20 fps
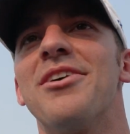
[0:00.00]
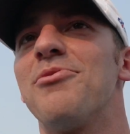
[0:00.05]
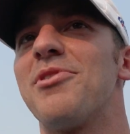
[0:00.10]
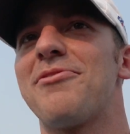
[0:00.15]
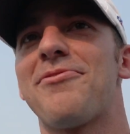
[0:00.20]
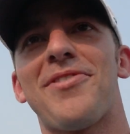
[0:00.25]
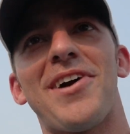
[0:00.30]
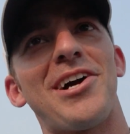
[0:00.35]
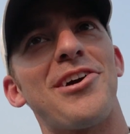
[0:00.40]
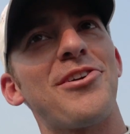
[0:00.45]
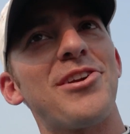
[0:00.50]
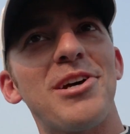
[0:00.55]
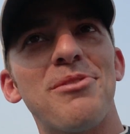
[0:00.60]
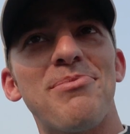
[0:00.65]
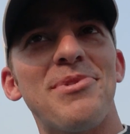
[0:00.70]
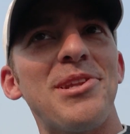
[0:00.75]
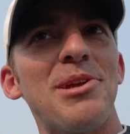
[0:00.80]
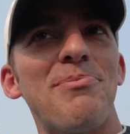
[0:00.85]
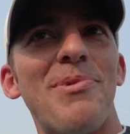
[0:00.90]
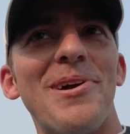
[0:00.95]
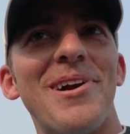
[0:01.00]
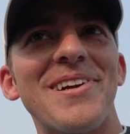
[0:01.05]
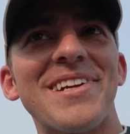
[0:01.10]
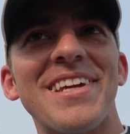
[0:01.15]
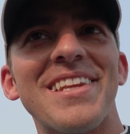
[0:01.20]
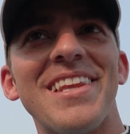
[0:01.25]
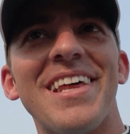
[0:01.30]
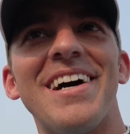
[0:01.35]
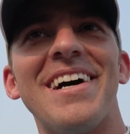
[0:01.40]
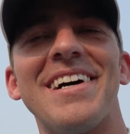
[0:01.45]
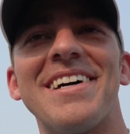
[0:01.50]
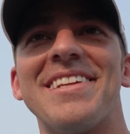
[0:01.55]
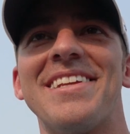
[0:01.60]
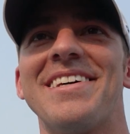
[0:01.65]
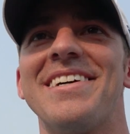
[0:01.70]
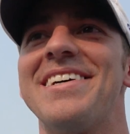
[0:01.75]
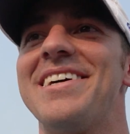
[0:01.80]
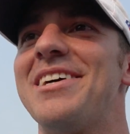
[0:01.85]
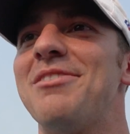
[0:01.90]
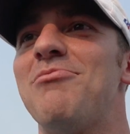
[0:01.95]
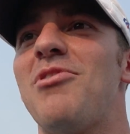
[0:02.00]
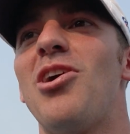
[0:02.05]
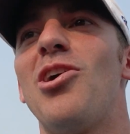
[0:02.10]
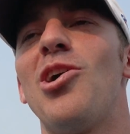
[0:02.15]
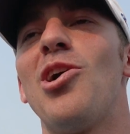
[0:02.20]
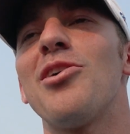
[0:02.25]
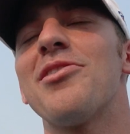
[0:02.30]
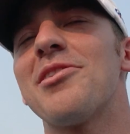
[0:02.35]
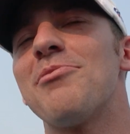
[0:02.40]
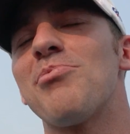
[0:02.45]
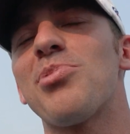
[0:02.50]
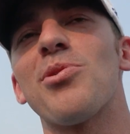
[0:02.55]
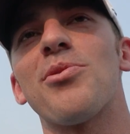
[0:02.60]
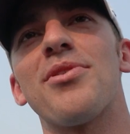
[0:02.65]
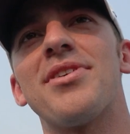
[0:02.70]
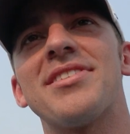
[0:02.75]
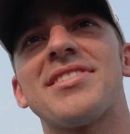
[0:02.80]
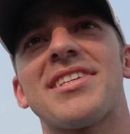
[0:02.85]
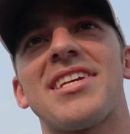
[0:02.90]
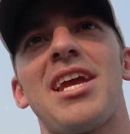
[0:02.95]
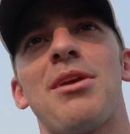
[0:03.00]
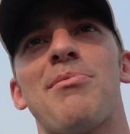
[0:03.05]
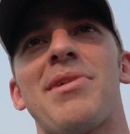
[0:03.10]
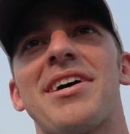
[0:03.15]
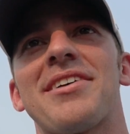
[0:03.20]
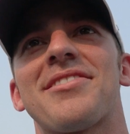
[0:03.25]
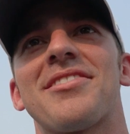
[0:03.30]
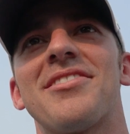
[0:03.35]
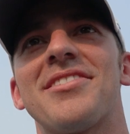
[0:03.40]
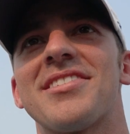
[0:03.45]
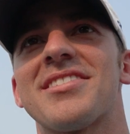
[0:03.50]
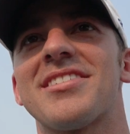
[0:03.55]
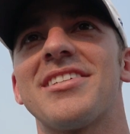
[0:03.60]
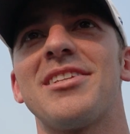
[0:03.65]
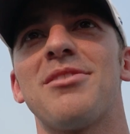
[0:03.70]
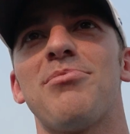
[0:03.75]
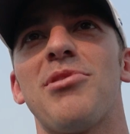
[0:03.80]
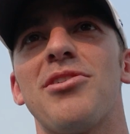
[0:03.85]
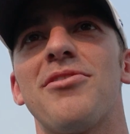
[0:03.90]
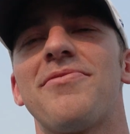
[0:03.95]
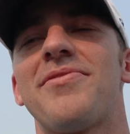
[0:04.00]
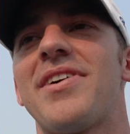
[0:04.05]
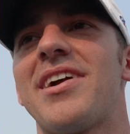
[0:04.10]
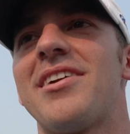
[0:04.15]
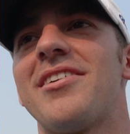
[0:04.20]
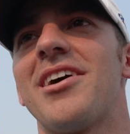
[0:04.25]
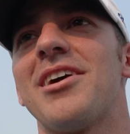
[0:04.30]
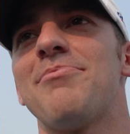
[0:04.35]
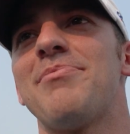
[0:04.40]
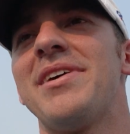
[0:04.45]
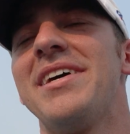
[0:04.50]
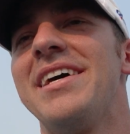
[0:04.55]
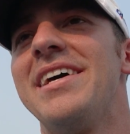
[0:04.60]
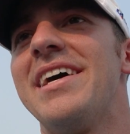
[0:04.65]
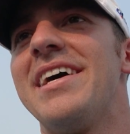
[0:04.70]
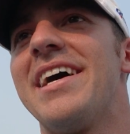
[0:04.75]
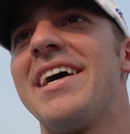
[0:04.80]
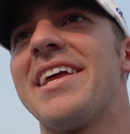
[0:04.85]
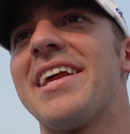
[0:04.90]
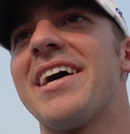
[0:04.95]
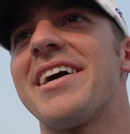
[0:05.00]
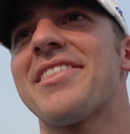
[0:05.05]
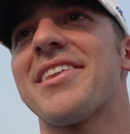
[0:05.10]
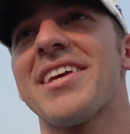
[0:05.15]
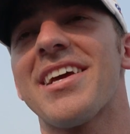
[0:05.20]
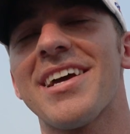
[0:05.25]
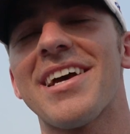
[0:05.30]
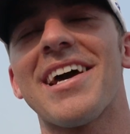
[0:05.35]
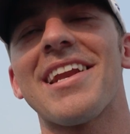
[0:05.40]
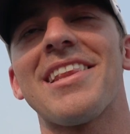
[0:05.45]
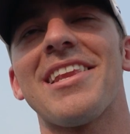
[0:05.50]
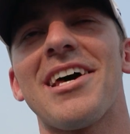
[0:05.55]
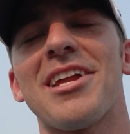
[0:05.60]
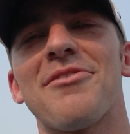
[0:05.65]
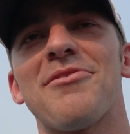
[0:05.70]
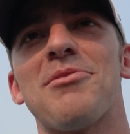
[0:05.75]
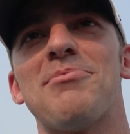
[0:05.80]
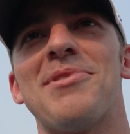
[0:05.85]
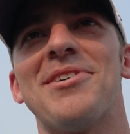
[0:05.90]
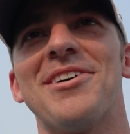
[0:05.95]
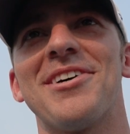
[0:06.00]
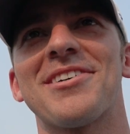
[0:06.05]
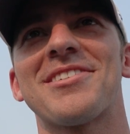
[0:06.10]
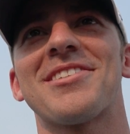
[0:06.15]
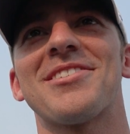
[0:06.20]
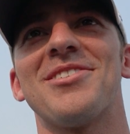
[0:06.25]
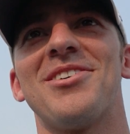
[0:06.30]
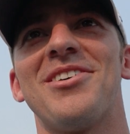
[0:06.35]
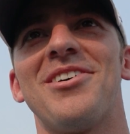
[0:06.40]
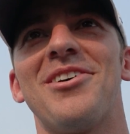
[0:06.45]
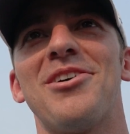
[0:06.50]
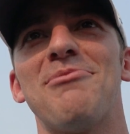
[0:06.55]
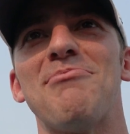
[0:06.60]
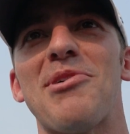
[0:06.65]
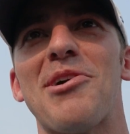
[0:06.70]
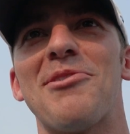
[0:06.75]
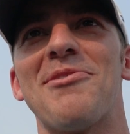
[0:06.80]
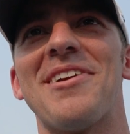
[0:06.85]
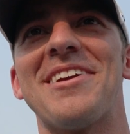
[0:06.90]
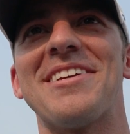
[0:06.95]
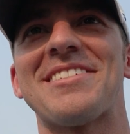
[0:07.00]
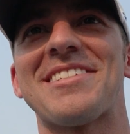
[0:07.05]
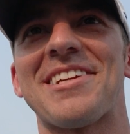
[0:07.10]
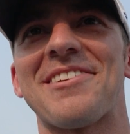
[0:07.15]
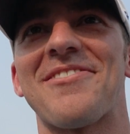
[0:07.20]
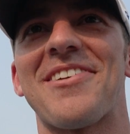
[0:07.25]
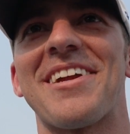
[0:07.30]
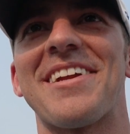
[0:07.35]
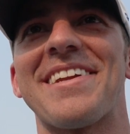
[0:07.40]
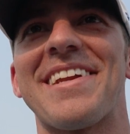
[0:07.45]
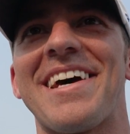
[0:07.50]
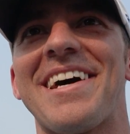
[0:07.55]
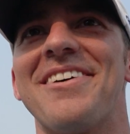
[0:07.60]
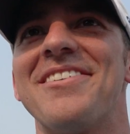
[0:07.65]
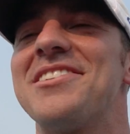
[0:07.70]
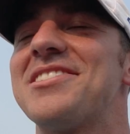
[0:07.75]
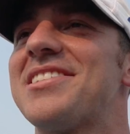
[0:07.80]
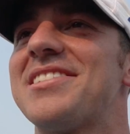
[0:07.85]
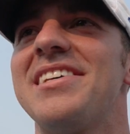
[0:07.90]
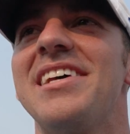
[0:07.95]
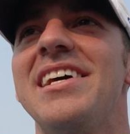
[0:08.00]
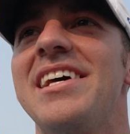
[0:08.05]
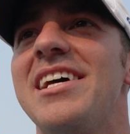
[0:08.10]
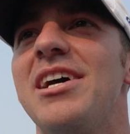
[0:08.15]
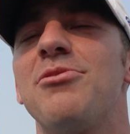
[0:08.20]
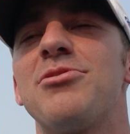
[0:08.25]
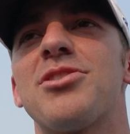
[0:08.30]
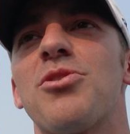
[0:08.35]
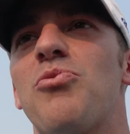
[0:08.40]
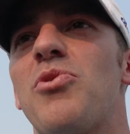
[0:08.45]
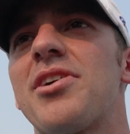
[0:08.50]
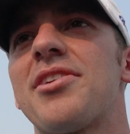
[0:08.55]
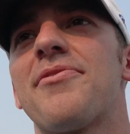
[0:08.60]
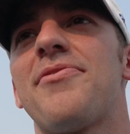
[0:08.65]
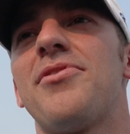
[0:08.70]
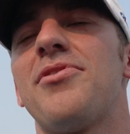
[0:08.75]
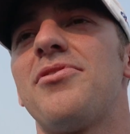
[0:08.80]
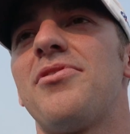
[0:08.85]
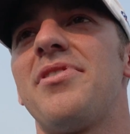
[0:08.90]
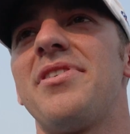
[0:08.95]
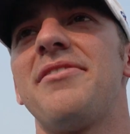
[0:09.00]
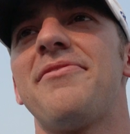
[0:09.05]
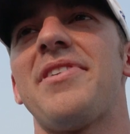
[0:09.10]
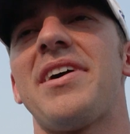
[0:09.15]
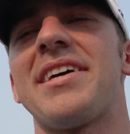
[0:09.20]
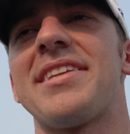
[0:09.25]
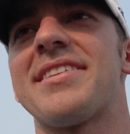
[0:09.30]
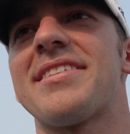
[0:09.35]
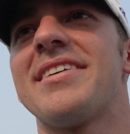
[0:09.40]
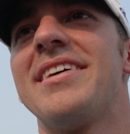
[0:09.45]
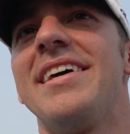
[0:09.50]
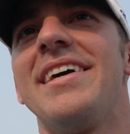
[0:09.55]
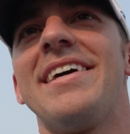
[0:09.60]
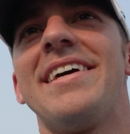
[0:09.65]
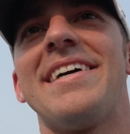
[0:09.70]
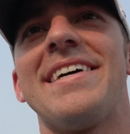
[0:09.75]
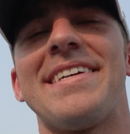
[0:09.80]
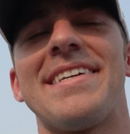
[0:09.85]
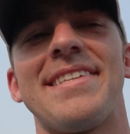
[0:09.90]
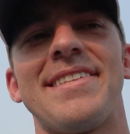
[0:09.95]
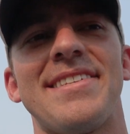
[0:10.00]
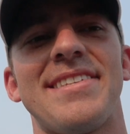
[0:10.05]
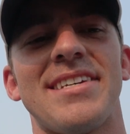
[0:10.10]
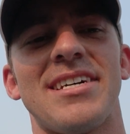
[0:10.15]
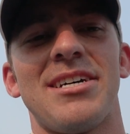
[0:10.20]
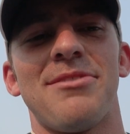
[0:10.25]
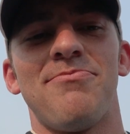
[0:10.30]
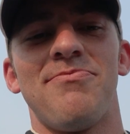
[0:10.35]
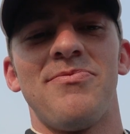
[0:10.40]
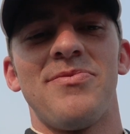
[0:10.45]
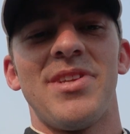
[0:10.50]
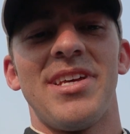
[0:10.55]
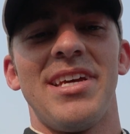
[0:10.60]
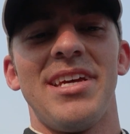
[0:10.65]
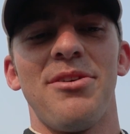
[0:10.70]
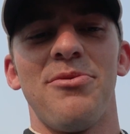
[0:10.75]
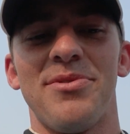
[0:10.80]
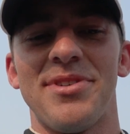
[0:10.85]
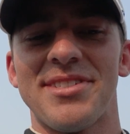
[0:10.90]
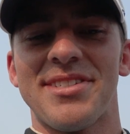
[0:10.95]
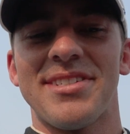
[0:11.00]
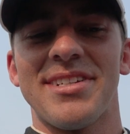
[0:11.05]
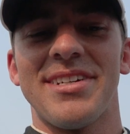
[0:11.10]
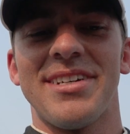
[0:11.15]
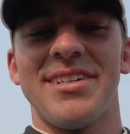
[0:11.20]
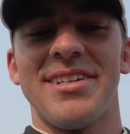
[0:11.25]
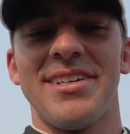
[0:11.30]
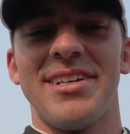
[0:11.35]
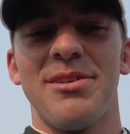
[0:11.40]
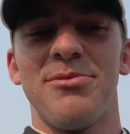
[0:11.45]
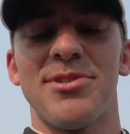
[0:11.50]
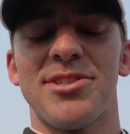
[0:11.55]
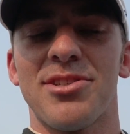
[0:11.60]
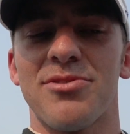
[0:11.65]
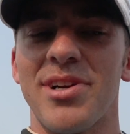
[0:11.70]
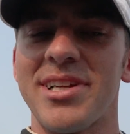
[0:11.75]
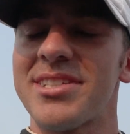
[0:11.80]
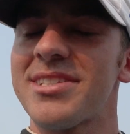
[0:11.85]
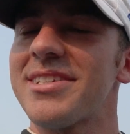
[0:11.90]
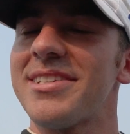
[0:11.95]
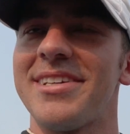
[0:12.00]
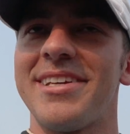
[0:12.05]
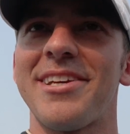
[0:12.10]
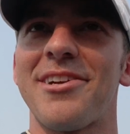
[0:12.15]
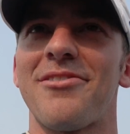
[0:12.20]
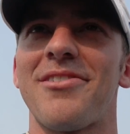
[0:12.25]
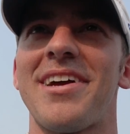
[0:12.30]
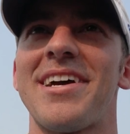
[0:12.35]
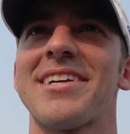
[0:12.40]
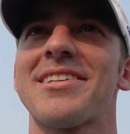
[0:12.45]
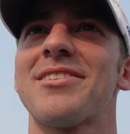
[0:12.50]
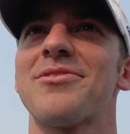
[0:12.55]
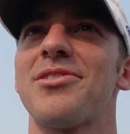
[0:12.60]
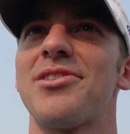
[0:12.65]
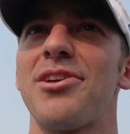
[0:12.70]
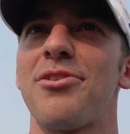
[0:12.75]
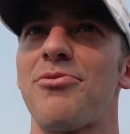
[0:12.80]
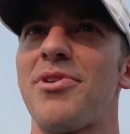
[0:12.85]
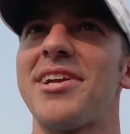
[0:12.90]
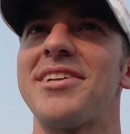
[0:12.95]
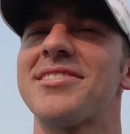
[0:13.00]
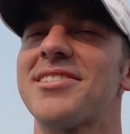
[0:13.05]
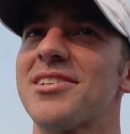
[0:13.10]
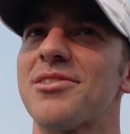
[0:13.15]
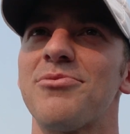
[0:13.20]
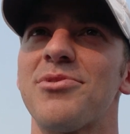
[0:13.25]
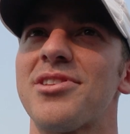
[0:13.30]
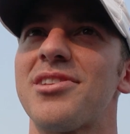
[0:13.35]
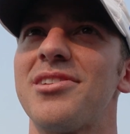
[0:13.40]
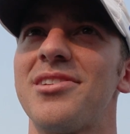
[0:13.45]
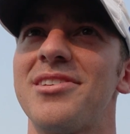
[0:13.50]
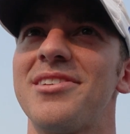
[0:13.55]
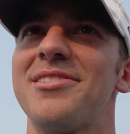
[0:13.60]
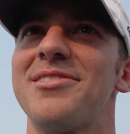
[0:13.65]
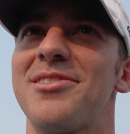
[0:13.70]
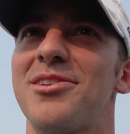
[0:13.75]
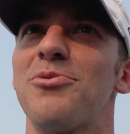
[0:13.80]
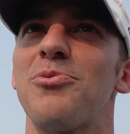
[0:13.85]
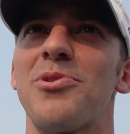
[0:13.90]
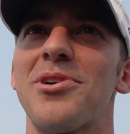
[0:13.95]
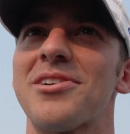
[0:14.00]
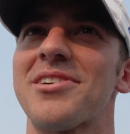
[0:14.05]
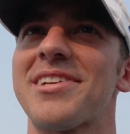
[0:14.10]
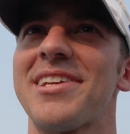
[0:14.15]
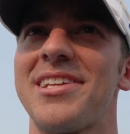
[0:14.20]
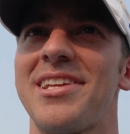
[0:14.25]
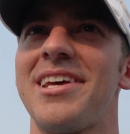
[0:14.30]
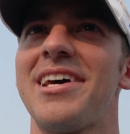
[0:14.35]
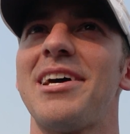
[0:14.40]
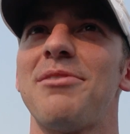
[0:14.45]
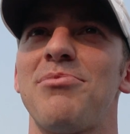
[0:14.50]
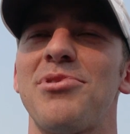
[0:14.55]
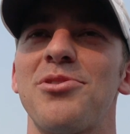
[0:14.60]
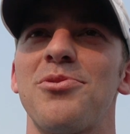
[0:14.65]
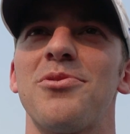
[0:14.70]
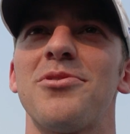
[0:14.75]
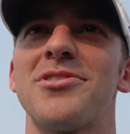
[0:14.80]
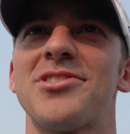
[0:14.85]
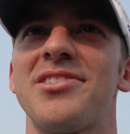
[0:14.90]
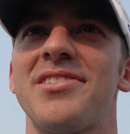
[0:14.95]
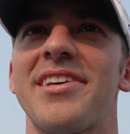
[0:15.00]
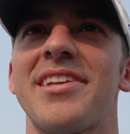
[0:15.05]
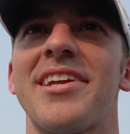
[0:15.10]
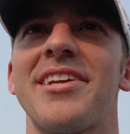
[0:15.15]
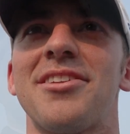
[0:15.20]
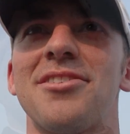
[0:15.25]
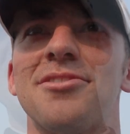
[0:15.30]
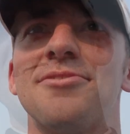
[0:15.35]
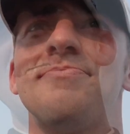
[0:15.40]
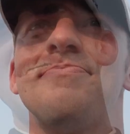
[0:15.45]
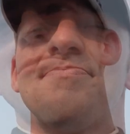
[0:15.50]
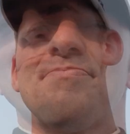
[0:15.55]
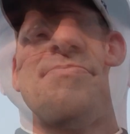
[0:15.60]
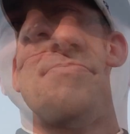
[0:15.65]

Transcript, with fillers: We fired it up in the parking lot. Um, all the employees came out there to see the boat fire up. And I think I got a lot of them hooked on, on boat racing right now. It's it's it was a wonderful event, and um, it was uh, it was great to interact the racing with the the work and at Blue Origin that I do.